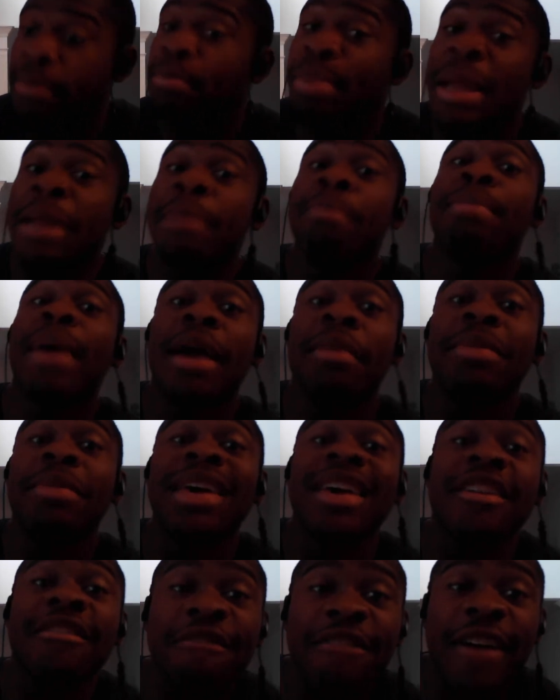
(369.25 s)
Ben
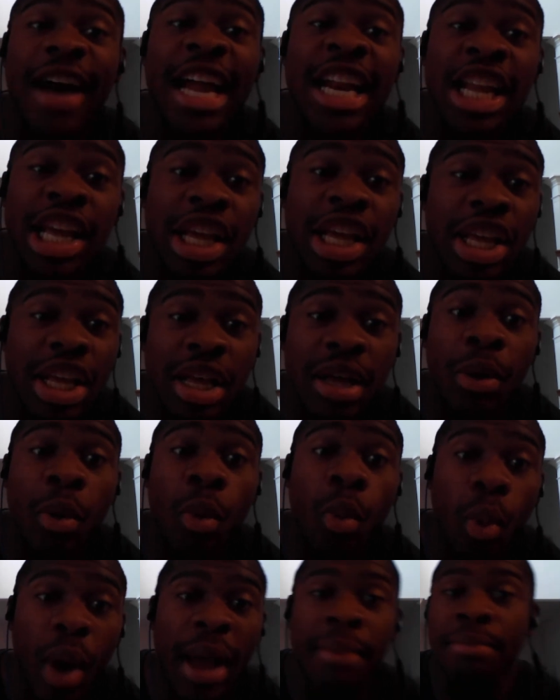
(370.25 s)
Beckman can fight
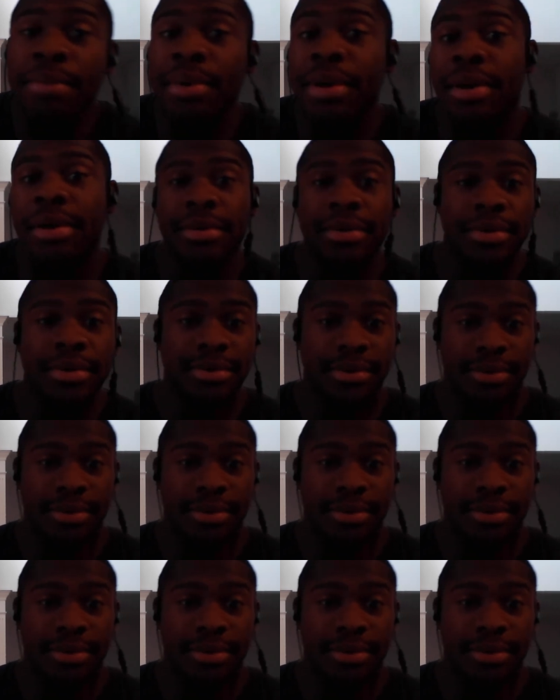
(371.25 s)
Whitebeard.